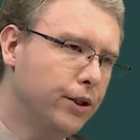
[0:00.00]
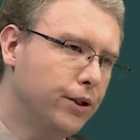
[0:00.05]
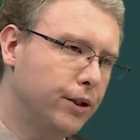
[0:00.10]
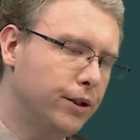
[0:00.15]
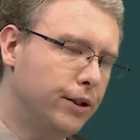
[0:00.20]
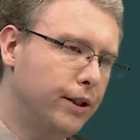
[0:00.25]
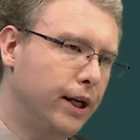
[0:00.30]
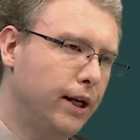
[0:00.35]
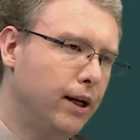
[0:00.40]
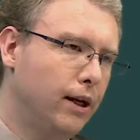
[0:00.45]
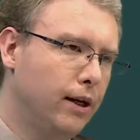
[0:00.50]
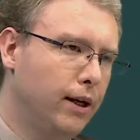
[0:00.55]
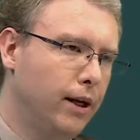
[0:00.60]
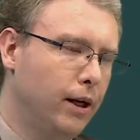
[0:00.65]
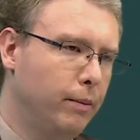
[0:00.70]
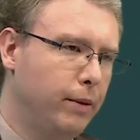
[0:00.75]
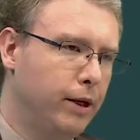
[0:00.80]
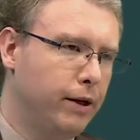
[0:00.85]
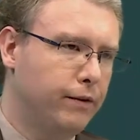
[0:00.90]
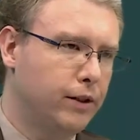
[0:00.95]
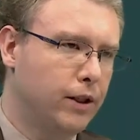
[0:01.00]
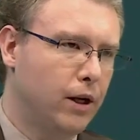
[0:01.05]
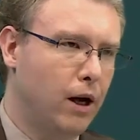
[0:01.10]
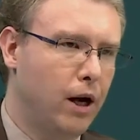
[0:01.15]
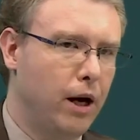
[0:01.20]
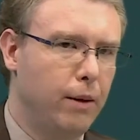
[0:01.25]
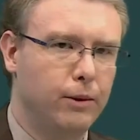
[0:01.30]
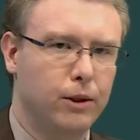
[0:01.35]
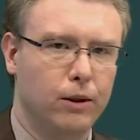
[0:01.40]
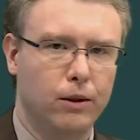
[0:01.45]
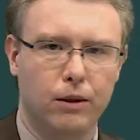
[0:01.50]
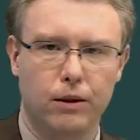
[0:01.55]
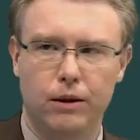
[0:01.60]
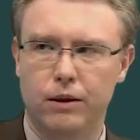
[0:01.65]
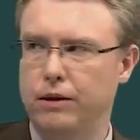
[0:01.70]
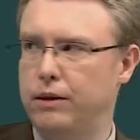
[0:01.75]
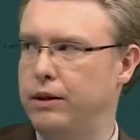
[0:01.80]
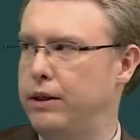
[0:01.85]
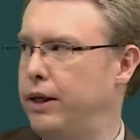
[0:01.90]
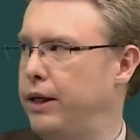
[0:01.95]
just take a little bit of time to
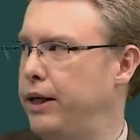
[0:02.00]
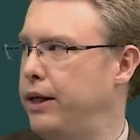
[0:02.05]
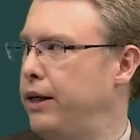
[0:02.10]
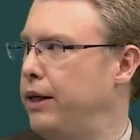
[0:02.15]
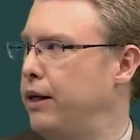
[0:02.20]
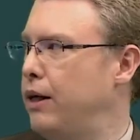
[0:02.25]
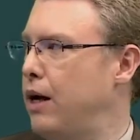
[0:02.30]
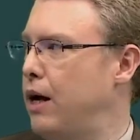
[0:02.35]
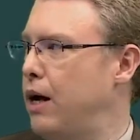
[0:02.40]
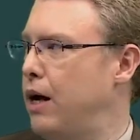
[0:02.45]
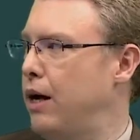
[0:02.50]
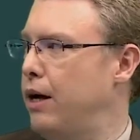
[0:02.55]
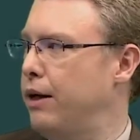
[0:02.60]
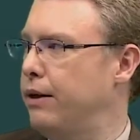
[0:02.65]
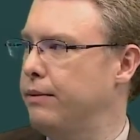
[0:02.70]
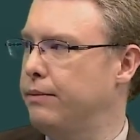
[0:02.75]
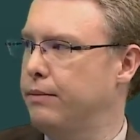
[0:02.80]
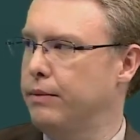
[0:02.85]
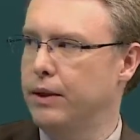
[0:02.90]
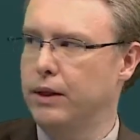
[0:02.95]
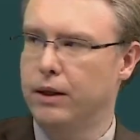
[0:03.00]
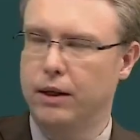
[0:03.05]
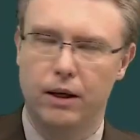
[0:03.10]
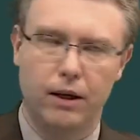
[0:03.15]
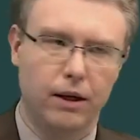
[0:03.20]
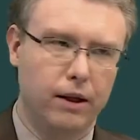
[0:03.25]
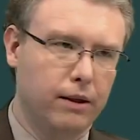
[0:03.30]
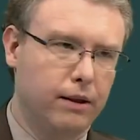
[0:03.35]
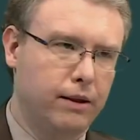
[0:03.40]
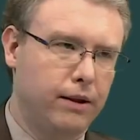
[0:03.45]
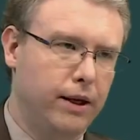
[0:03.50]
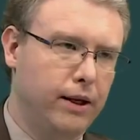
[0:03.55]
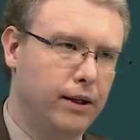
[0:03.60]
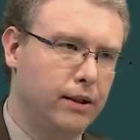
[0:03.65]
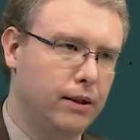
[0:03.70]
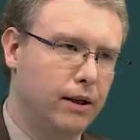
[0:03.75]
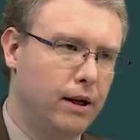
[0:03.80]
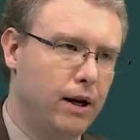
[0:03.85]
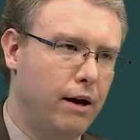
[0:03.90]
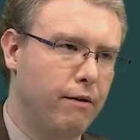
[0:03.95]
look at the uh,
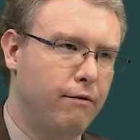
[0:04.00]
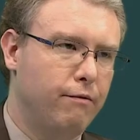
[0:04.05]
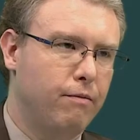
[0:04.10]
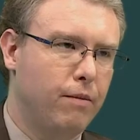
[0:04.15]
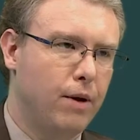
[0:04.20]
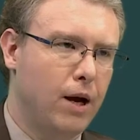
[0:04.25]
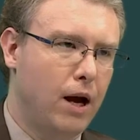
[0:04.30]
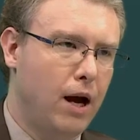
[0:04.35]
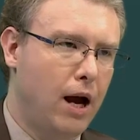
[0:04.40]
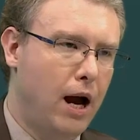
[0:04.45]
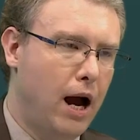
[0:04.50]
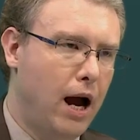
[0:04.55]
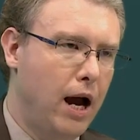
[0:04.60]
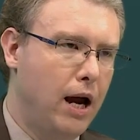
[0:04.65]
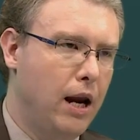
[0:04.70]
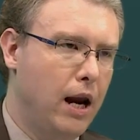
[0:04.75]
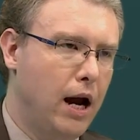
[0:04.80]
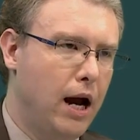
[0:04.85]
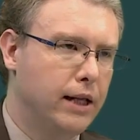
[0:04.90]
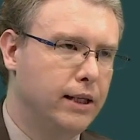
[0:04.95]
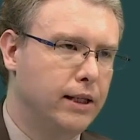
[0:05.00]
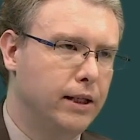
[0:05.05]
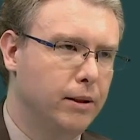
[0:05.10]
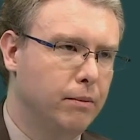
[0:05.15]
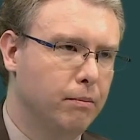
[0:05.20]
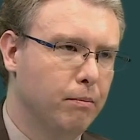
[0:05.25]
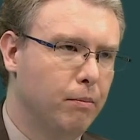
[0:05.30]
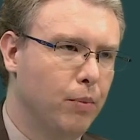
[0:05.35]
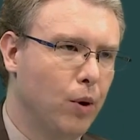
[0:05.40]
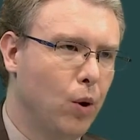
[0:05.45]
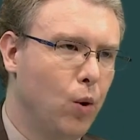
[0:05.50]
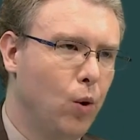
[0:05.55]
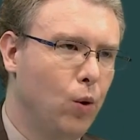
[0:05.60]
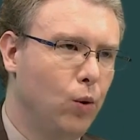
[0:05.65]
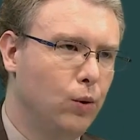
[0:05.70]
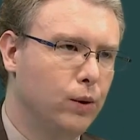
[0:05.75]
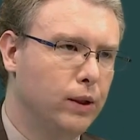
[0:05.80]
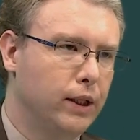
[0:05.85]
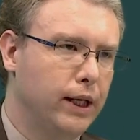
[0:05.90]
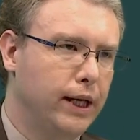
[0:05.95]
things that I've uh, highlighted in
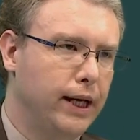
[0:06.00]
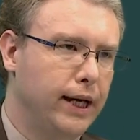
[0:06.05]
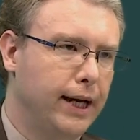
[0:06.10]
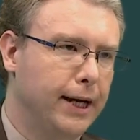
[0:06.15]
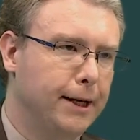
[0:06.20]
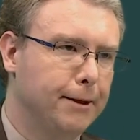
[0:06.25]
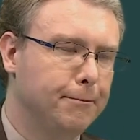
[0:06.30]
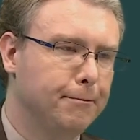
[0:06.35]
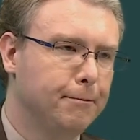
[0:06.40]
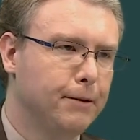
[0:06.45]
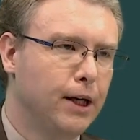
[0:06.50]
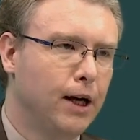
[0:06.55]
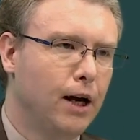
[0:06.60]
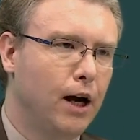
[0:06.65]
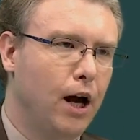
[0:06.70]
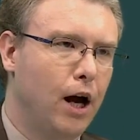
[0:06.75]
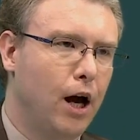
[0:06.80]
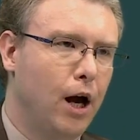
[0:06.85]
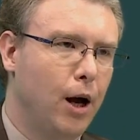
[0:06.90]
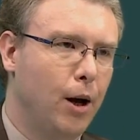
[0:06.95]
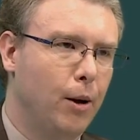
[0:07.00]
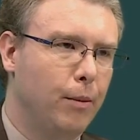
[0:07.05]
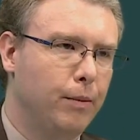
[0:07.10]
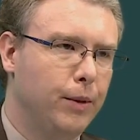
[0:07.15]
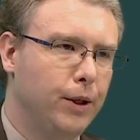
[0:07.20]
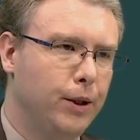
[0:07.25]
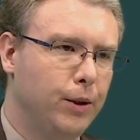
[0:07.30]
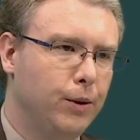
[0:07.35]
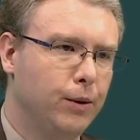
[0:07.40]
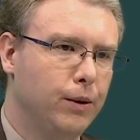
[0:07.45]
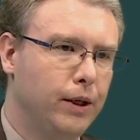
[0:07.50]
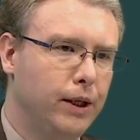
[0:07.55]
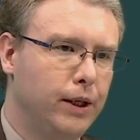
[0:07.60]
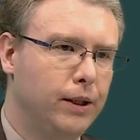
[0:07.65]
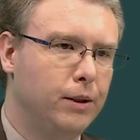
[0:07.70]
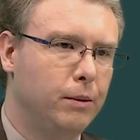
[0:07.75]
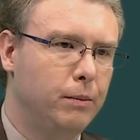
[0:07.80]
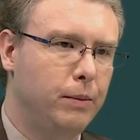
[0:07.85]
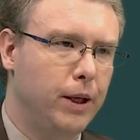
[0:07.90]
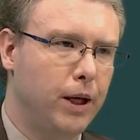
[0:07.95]
bold here. Um, you'll
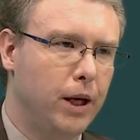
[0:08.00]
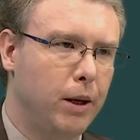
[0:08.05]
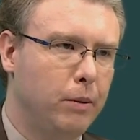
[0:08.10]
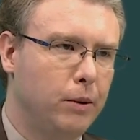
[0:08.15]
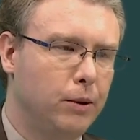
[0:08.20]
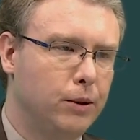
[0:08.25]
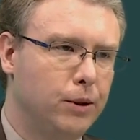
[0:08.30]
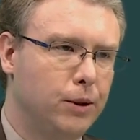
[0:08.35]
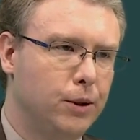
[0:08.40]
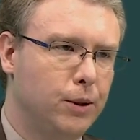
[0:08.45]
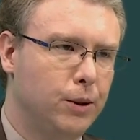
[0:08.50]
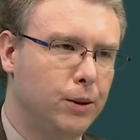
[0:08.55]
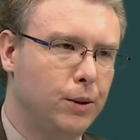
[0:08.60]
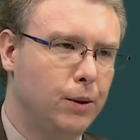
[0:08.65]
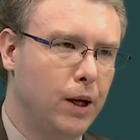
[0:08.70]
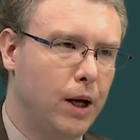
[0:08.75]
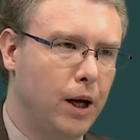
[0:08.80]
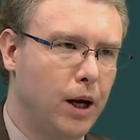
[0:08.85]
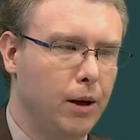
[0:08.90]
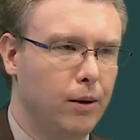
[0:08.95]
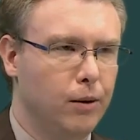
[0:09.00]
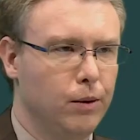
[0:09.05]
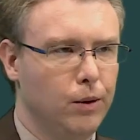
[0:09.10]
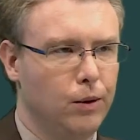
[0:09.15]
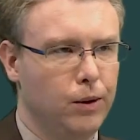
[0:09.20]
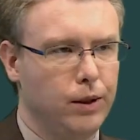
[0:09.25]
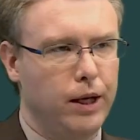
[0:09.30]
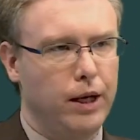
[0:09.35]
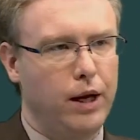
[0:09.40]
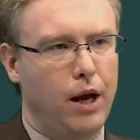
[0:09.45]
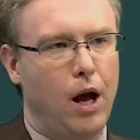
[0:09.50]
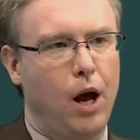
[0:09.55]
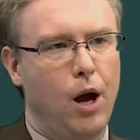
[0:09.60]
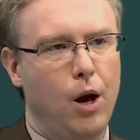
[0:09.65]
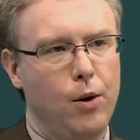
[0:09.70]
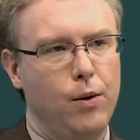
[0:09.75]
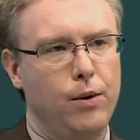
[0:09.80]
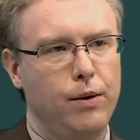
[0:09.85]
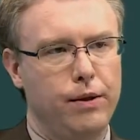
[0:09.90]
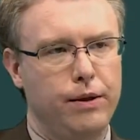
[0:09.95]
need to be able to uh, look at
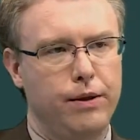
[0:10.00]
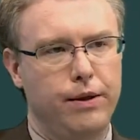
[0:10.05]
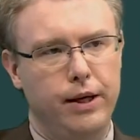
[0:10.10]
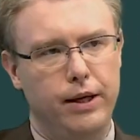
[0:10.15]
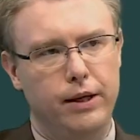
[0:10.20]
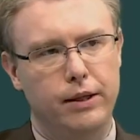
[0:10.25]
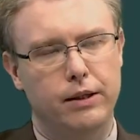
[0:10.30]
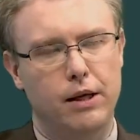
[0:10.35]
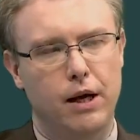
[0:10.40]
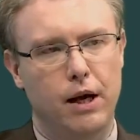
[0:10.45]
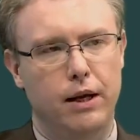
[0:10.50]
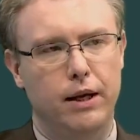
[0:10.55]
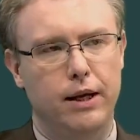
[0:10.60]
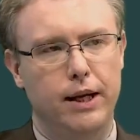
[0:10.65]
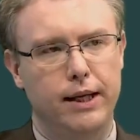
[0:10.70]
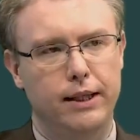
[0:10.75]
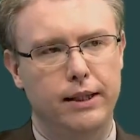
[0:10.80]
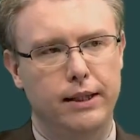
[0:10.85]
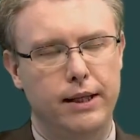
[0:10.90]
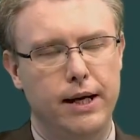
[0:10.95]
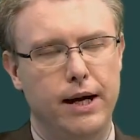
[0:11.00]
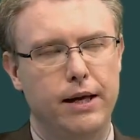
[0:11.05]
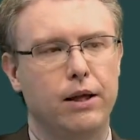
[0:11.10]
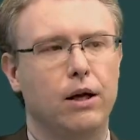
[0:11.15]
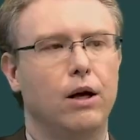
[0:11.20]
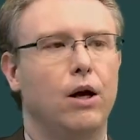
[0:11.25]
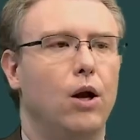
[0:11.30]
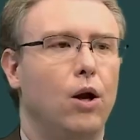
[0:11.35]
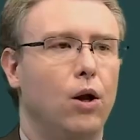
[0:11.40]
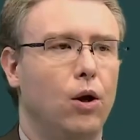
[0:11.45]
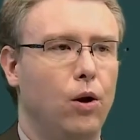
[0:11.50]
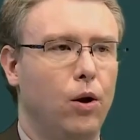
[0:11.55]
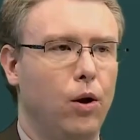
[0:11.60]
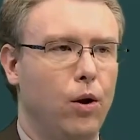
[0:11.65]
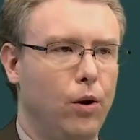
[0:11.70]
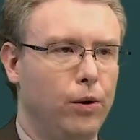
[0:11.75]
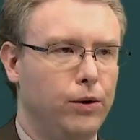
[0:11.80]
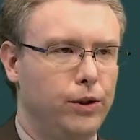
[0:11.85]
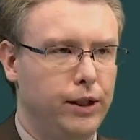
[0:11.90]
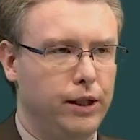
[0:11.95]
how things are linked together
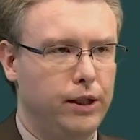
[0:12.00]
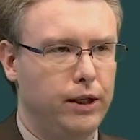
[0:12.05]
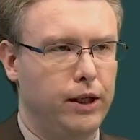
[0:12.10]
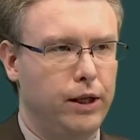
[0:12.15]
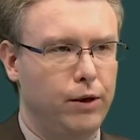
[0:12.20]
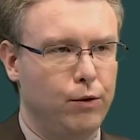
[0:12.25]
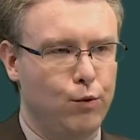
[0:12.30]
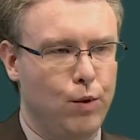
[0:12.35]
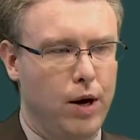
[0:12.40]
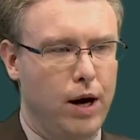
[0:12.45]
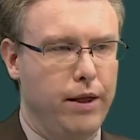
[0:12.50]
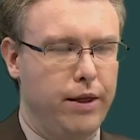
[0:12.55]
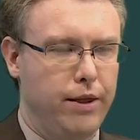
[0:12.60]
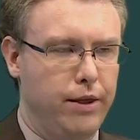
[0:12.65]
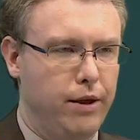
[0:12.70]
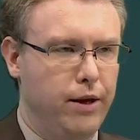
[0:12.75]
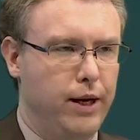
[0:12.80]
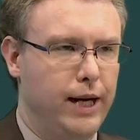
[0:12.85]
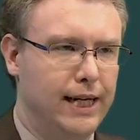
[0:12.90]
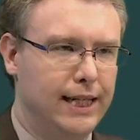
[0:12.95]
logically rather than